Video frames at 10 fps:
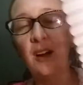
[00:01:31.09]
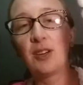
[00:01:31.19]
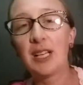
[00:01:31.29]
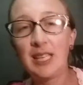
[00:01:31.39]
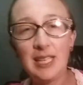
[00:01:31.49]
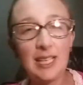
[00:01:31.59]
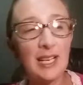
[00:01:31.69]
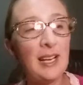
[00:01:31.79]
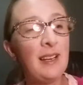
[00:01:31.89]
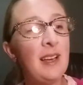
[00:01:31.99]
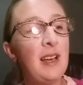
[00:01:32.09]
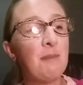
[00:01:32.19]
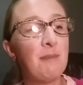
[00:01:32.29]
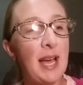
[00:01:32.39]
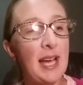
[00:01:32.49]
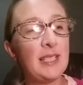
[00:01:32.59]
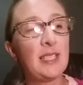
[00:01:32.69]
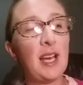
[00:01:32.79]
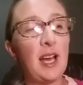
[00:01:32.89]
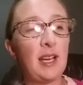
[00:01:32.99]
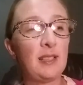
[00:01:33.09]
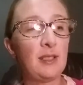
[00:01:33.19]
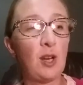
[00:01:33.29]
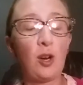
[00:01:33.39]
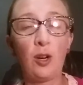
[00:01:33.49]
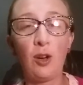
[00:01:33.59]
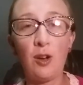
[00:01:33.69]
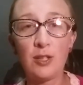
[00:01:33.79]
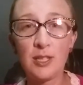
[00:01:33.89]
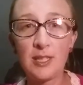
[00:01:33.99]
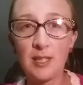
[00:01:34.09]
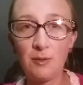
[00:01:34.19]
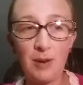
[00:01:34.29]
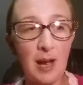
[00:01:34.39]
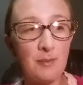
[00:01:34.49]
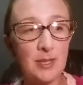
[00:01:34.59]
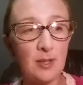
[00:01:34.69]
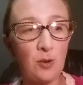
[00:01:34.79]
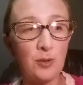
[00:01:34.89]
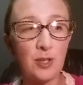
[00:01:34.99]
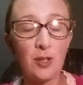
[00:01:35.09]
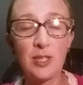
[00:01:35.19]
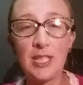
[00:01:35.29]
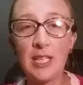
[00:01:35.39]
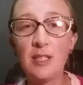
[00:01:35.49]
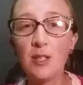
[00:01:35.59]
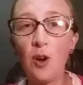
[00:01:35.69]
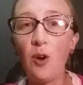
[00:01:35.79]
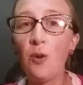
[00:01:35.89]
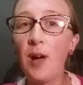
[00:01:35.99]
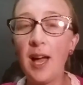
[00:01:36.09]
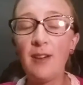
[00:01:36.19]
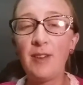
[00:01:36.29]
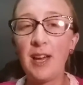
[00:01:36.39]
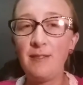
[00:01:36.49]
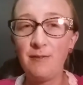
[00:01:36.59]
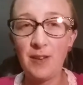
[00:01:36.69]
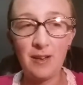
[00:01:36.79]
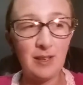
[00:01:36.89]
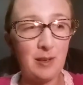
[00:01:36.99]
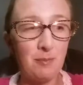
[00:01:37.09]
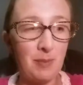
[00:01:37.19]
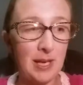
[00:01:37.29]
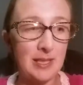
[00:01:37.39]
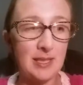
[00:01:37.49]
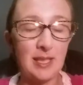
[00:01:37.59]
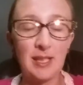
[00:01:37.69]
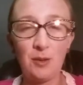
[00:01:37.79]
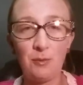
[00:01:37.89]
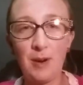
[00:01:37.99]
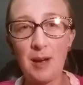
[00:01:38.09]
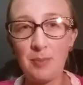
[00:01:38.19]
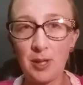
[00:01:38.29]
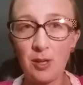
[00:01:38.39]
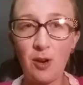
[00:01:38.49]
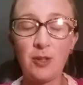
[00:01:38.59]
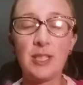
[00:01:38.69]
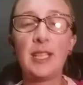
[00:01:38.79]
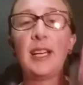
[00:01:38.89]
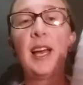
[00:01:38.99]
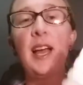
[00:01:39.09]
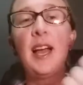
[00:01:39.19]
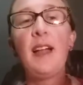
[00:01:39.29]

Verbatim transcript: Our clear, matte and gloss wraps, also tint, all have a very basic wrap coating.